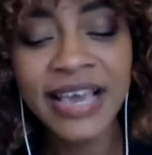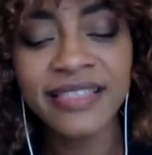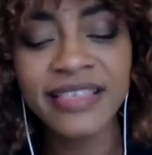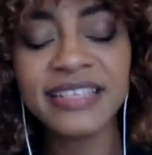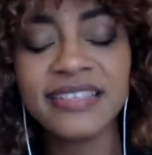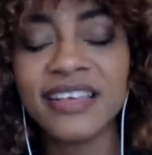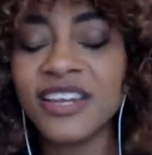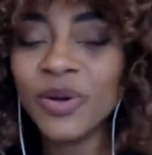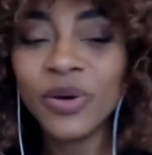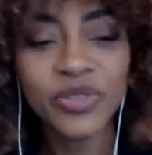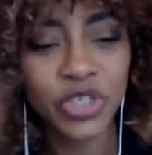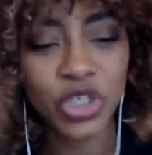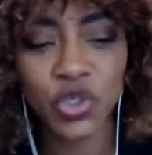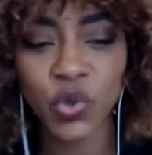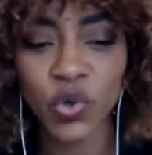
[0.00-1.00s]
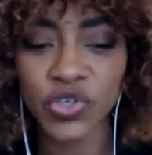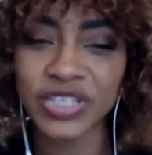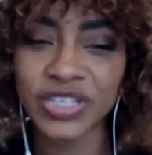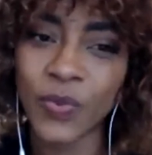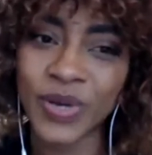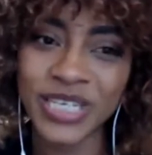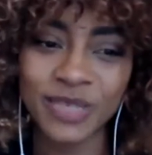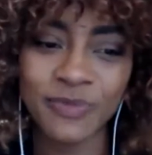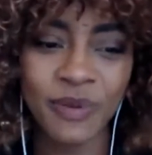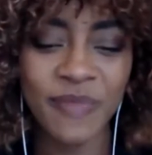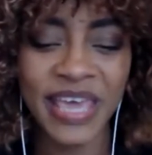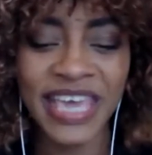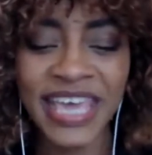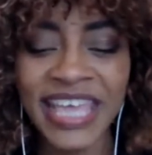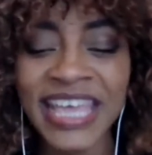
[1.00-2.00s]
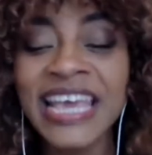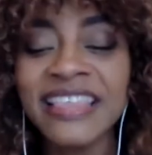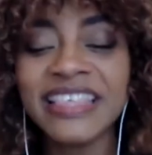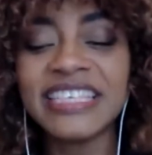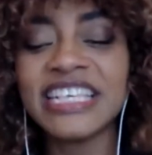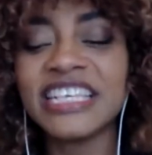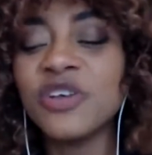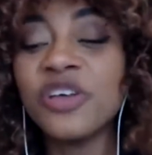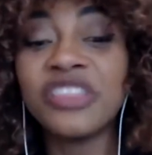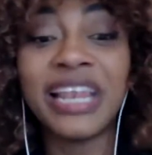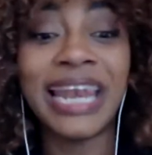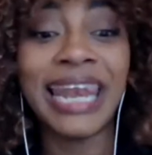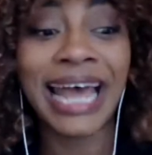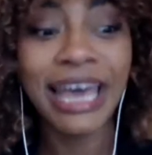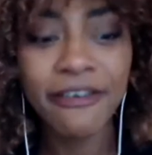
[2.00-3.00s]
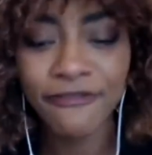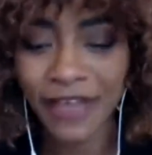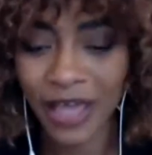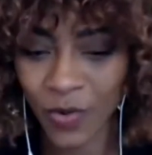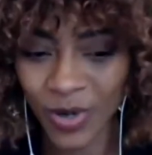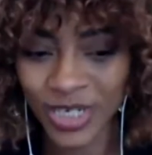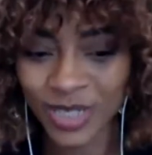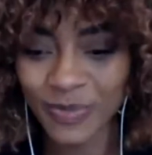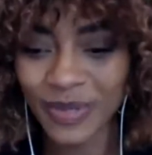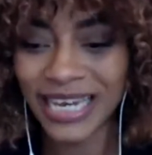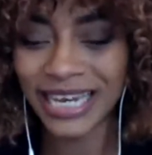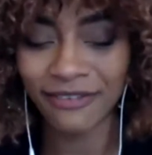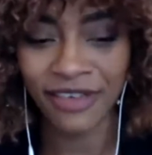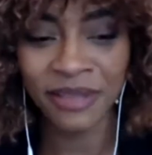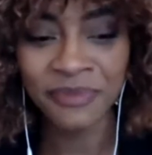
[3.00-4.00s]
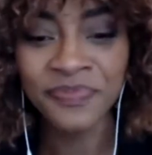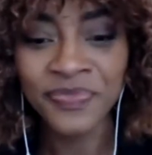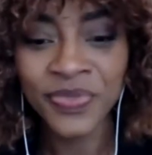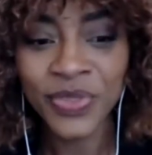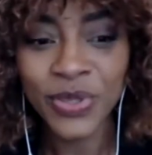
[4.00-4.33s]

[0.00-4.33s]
These are not the choices I want to be making. This is not the life I want to be living.